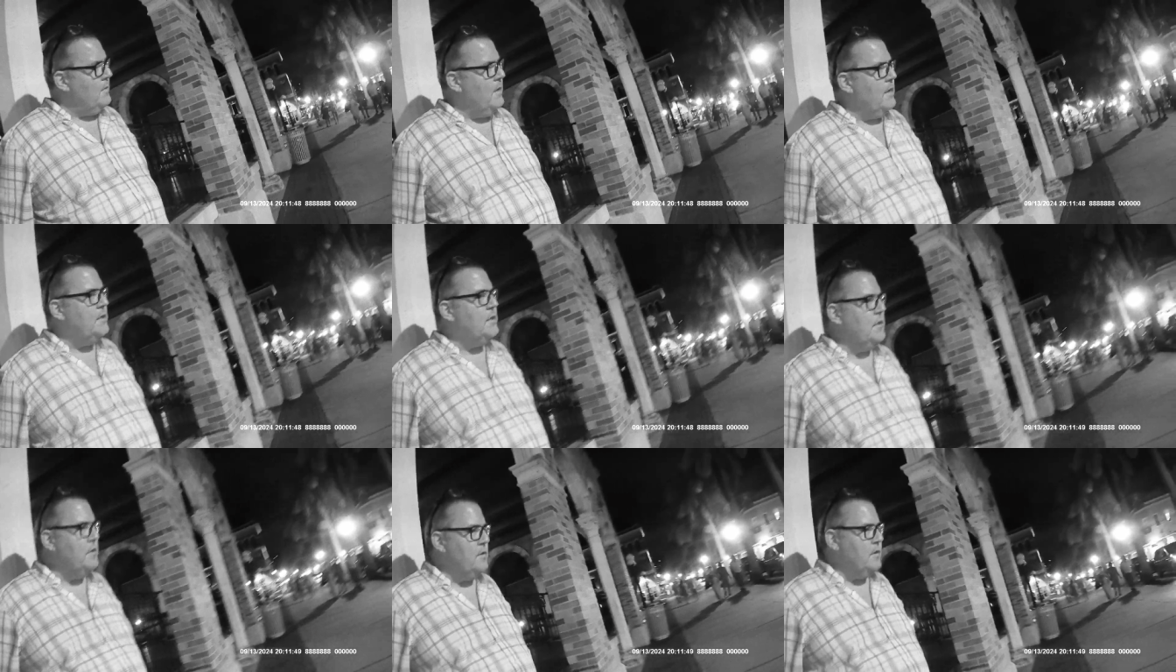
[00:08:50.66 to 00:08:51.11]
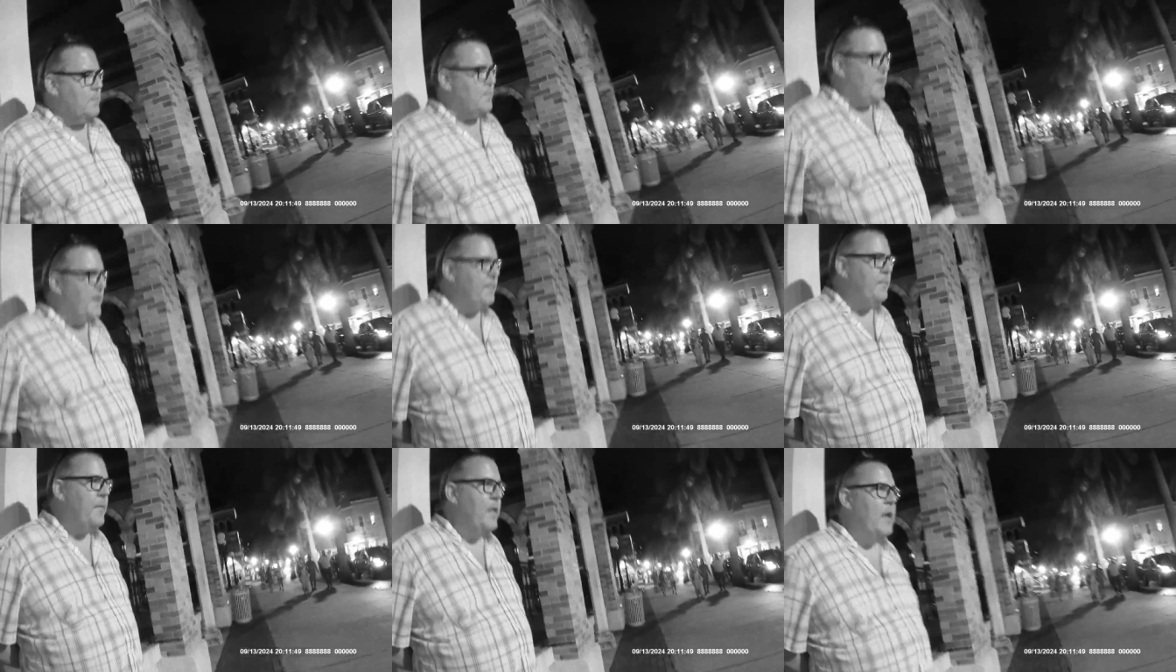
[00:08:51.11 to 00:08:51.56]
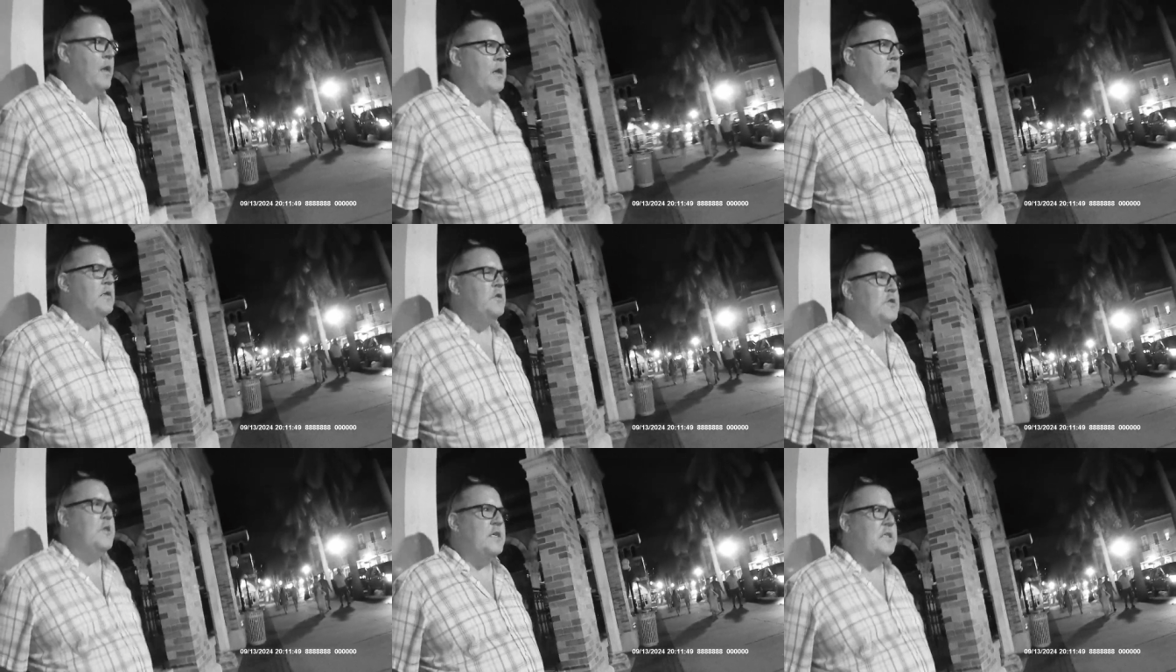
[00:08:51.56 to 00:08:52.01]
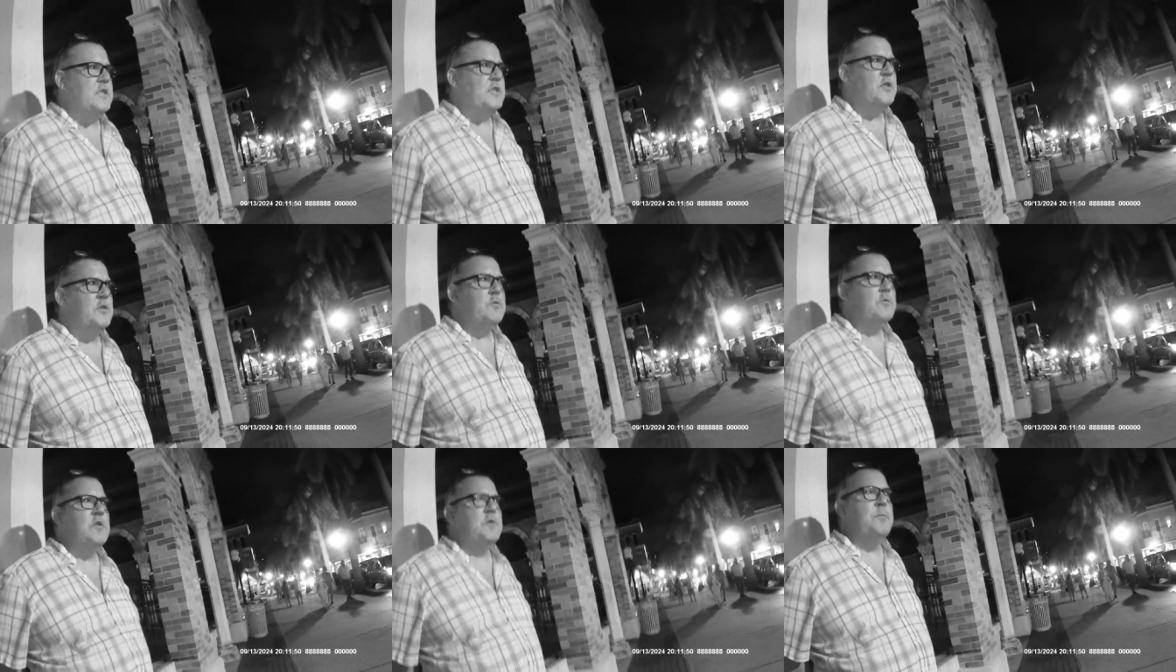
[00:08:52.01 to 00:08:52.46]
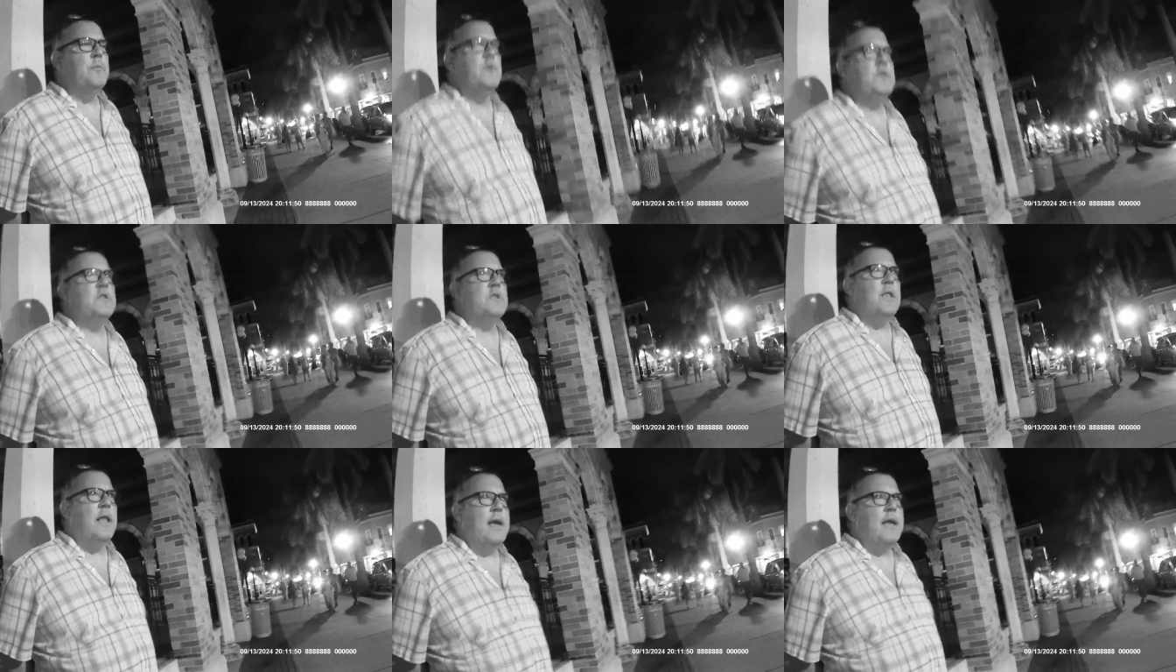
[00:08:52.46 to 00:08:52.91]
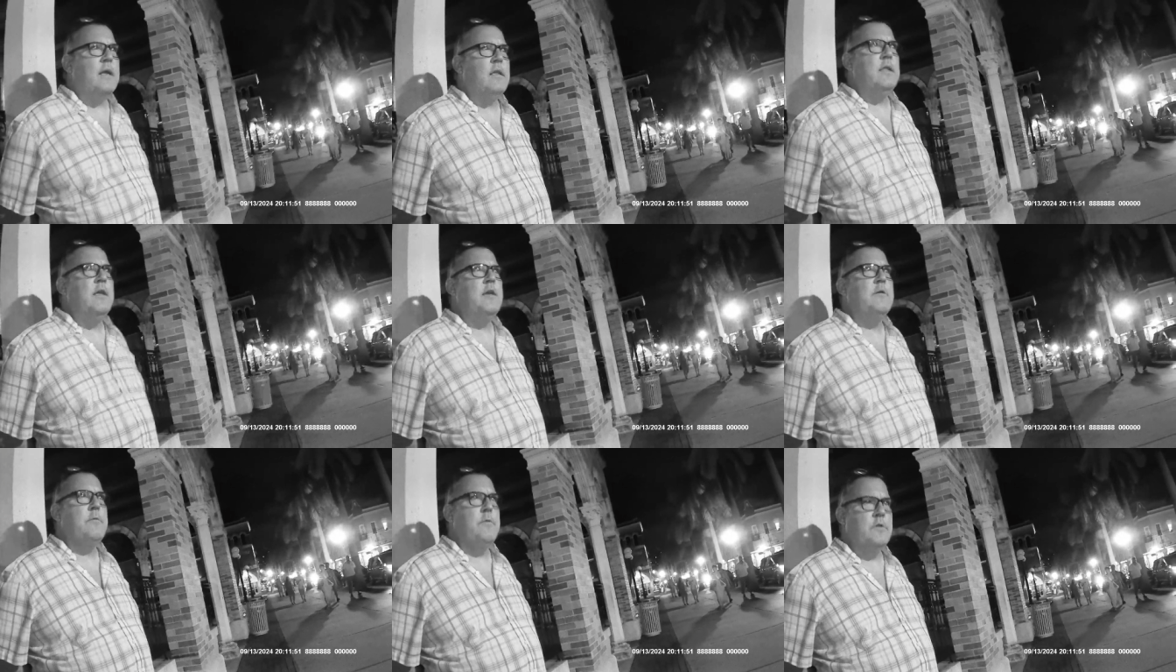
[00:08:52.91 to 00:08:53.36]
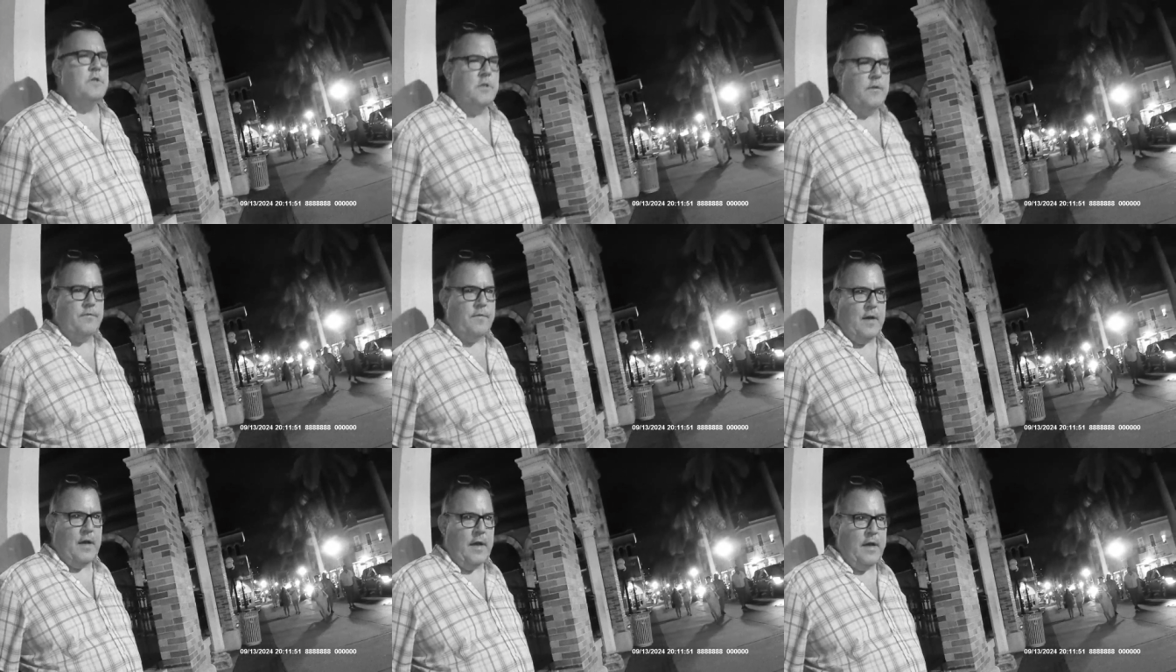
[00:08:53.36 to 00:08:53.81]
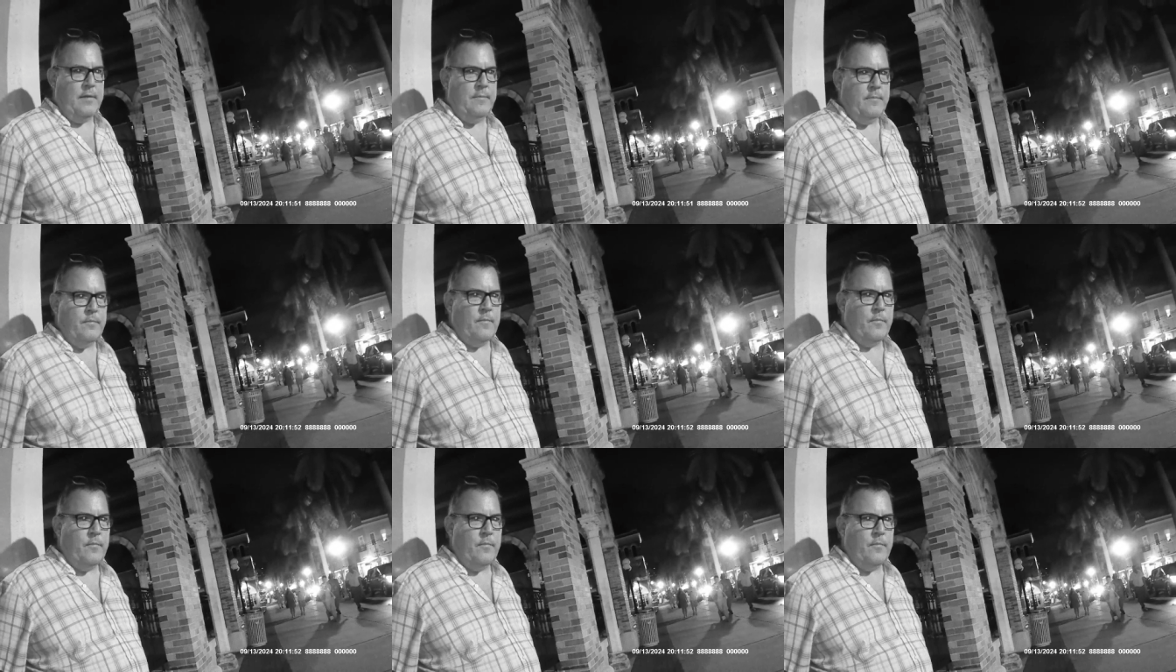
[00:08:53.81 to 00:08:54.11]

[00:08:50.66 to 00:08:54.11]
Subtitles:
Listen to me. Jesus was most likely crucified,